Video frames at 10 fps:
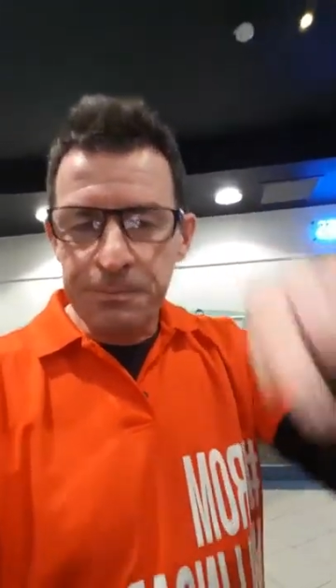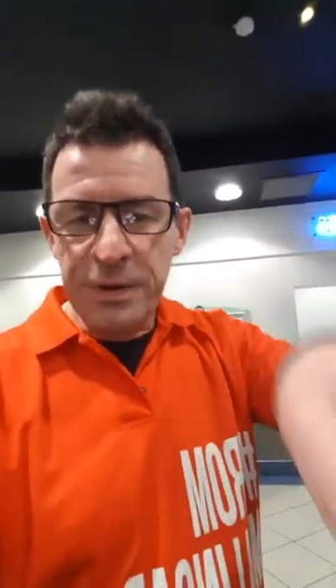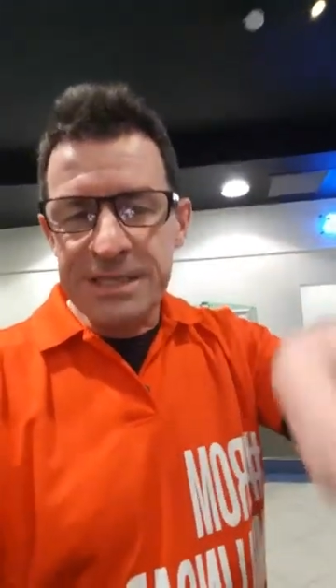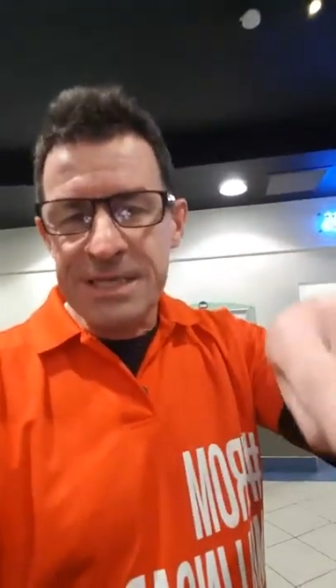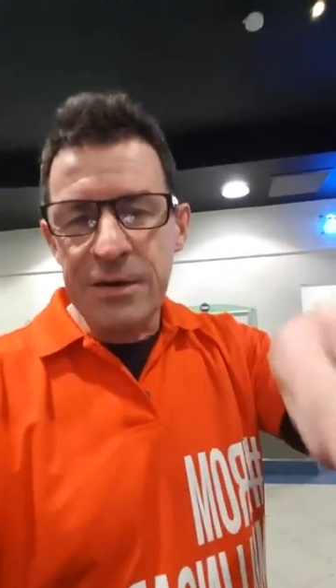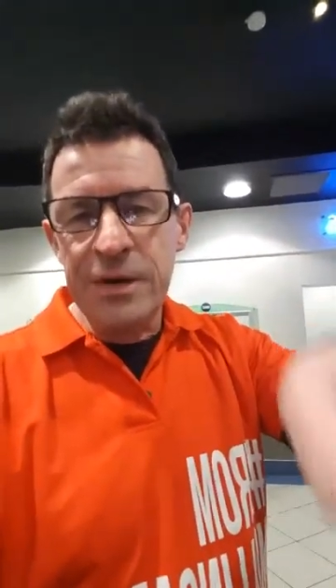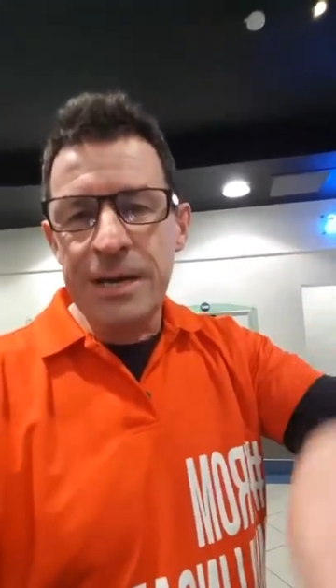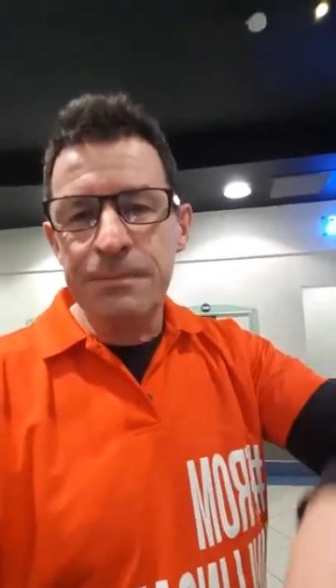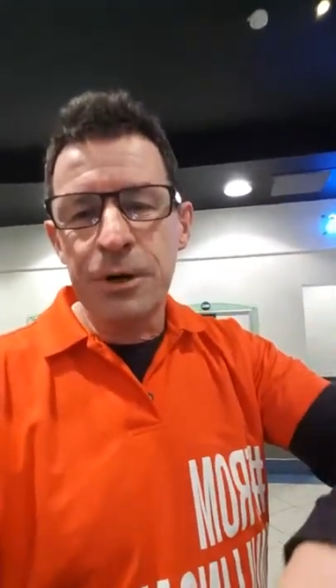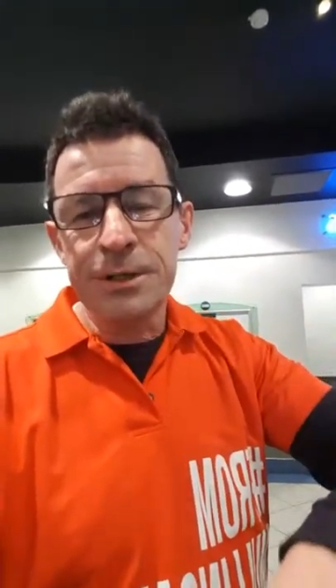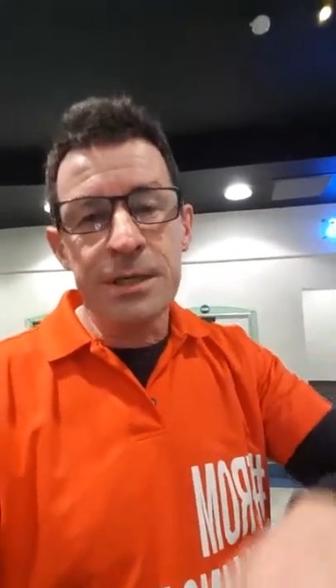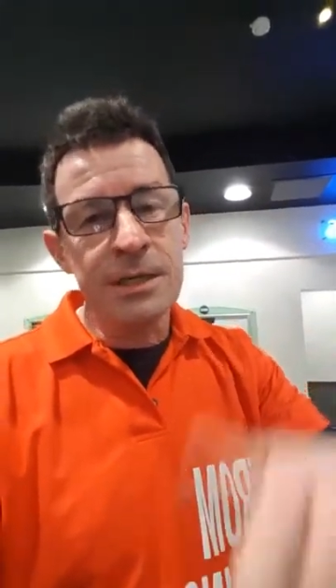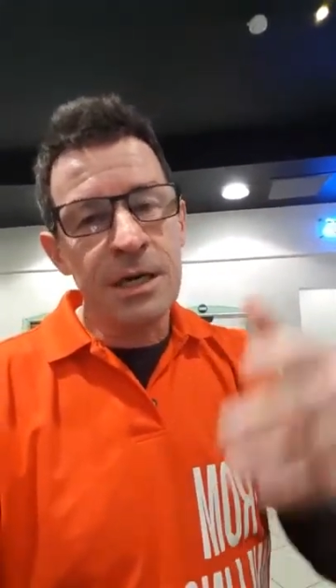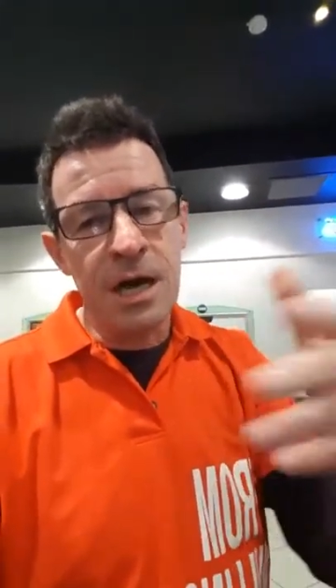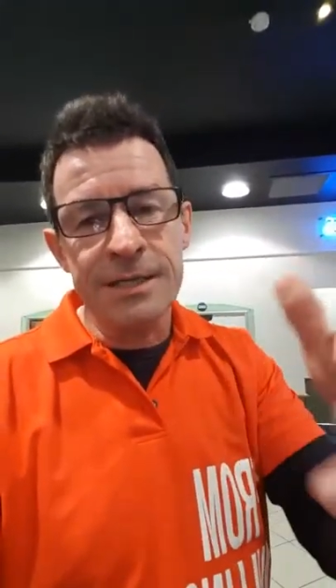Press that red
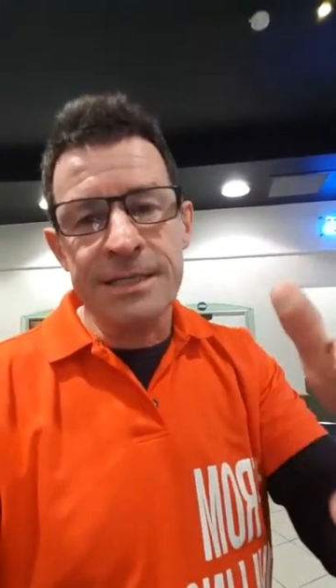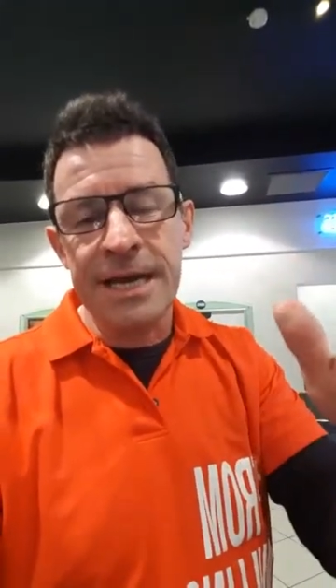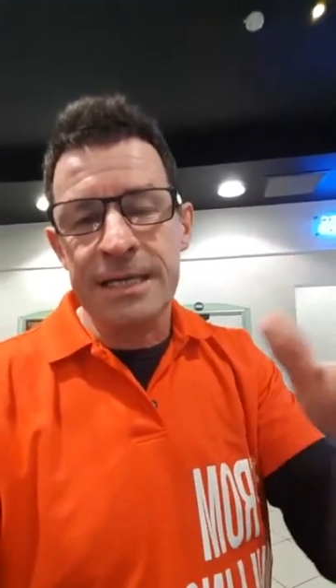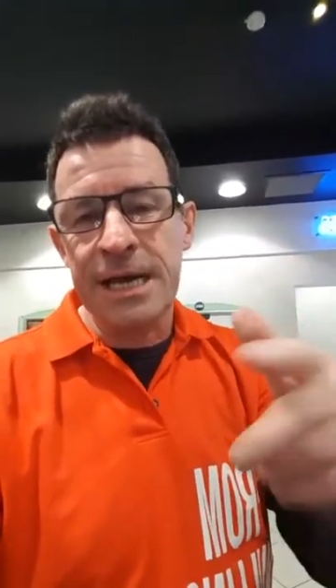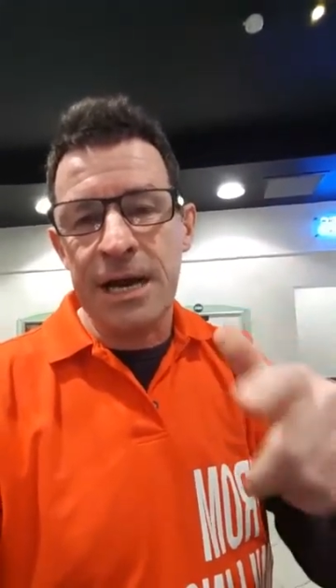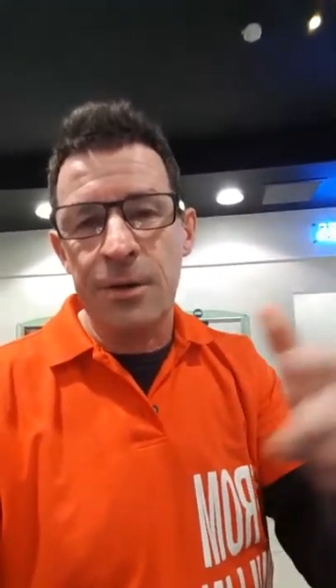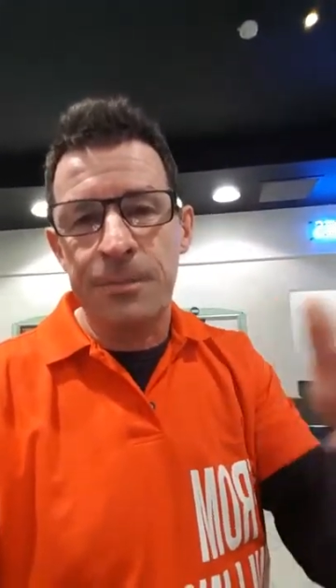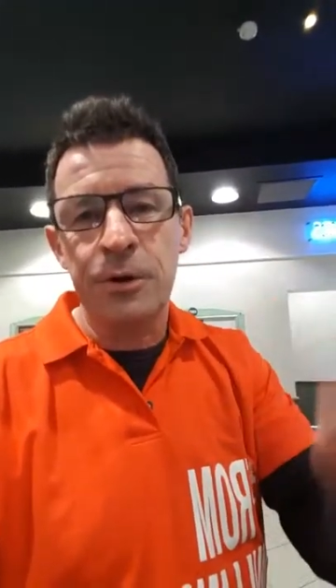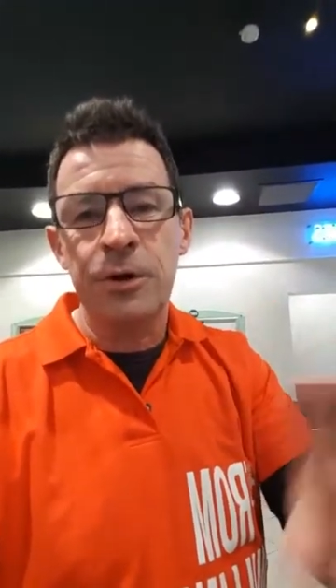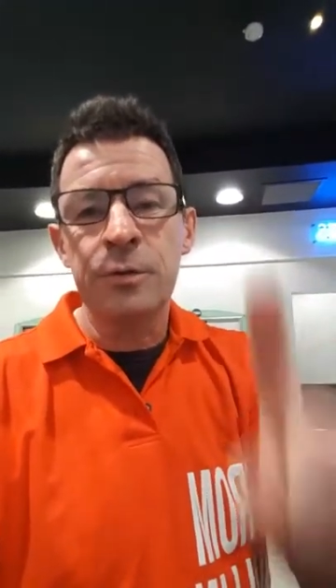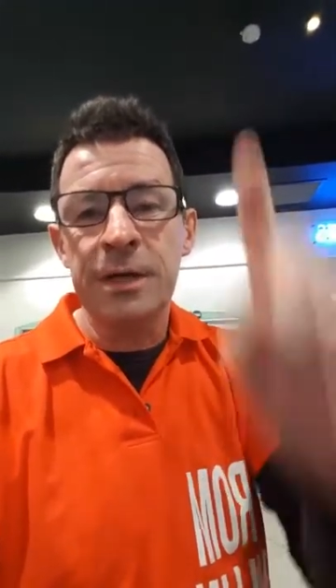button. Contact Cara Port.